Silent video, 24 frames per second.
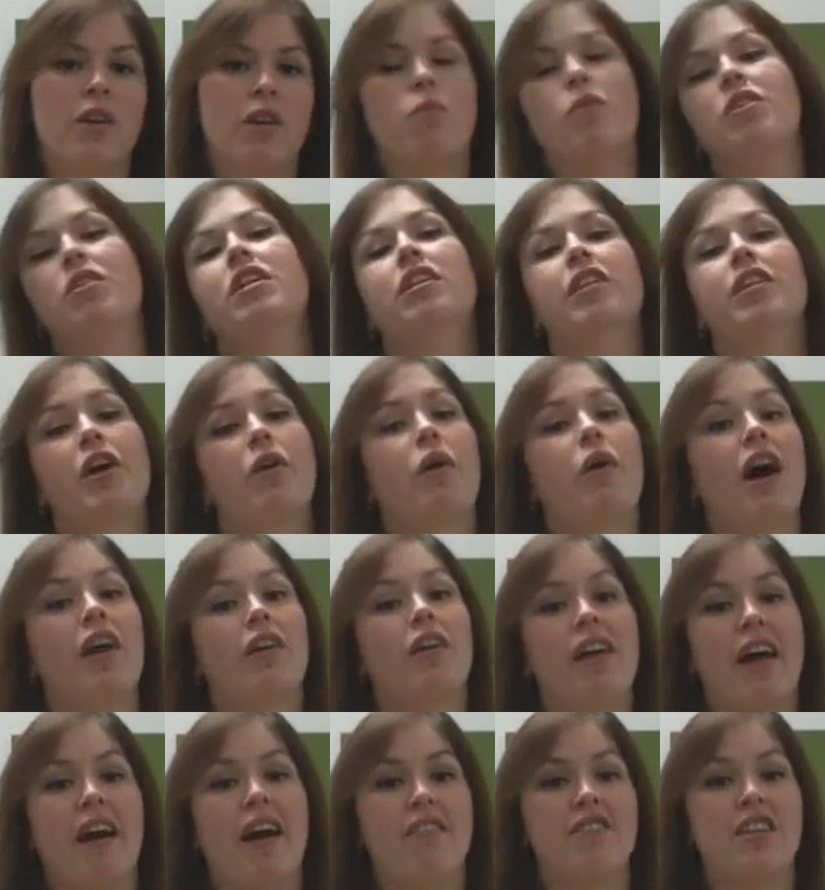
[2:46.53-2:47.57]
With Cleo, I
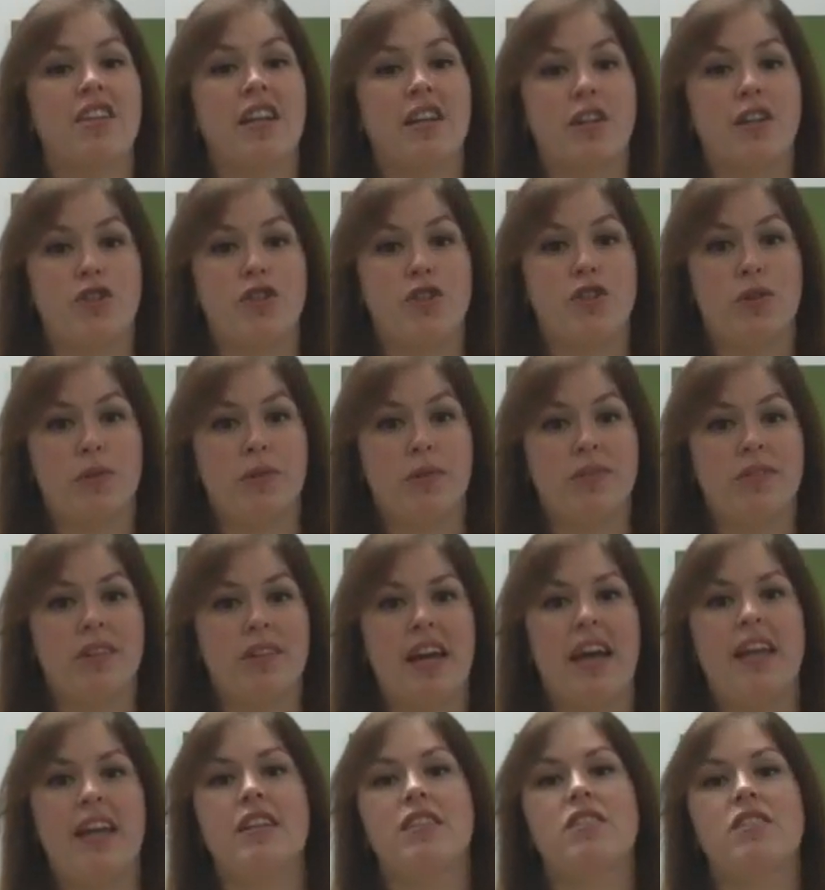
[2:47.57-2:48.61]
don't have that issue,
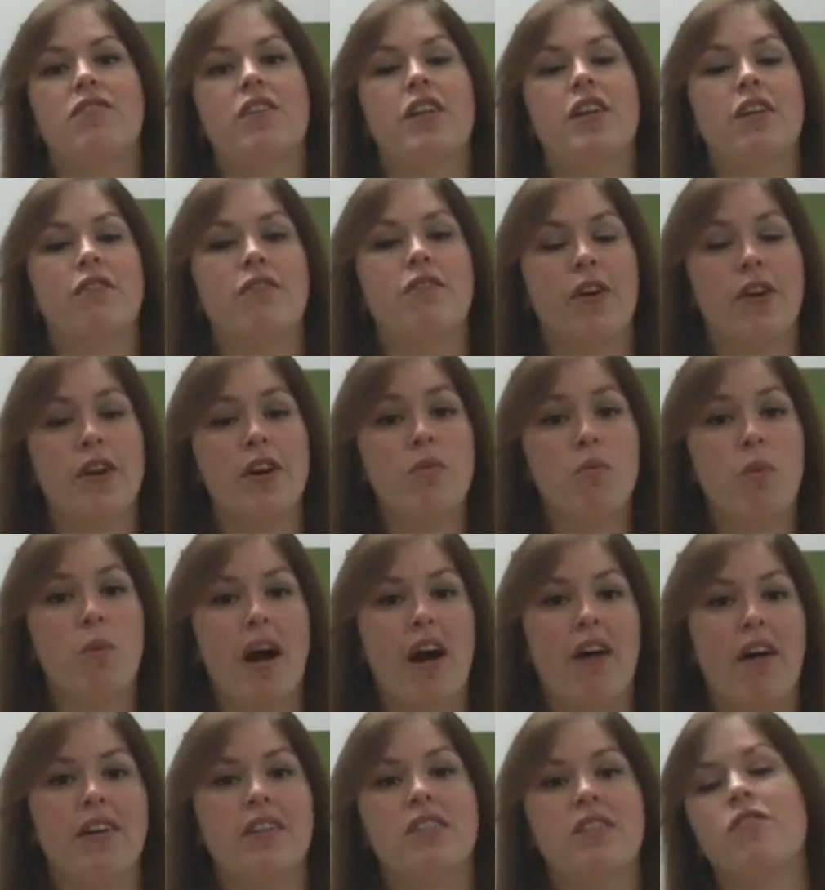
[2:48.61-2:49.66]
and it's fitting very
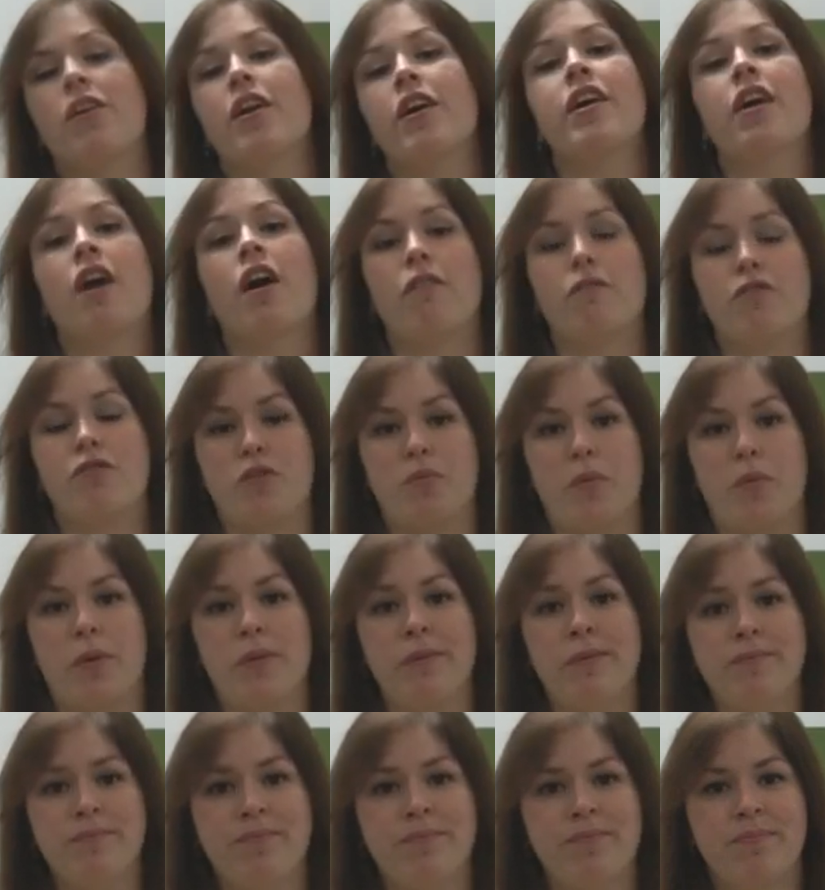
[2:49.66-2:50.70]
well. It's very
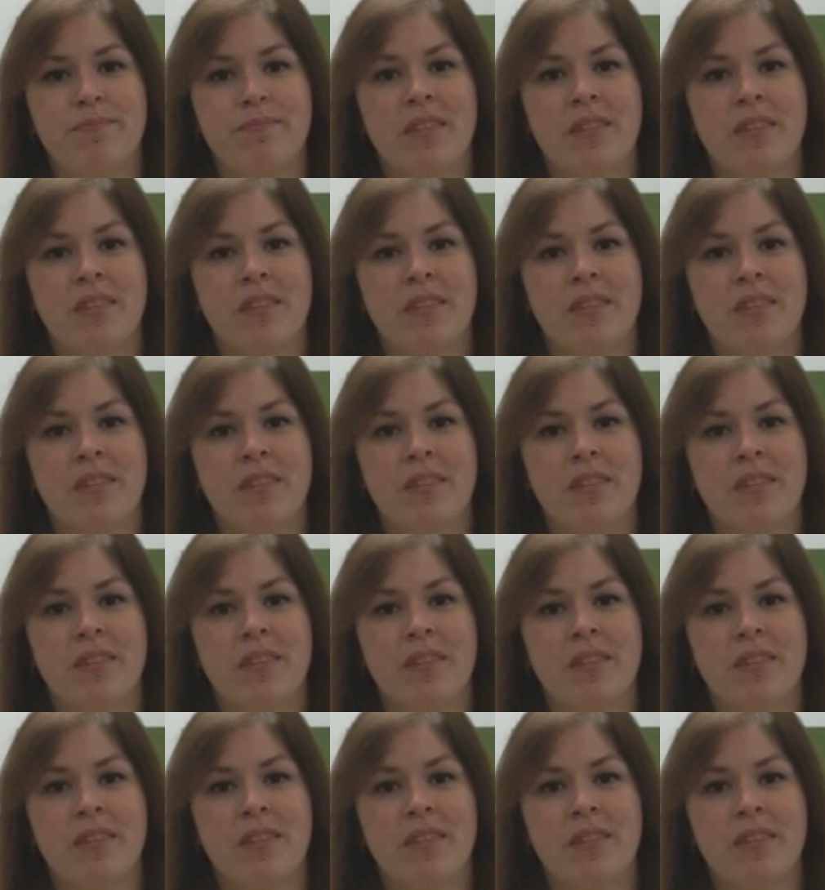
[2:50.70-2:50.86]
comfortable.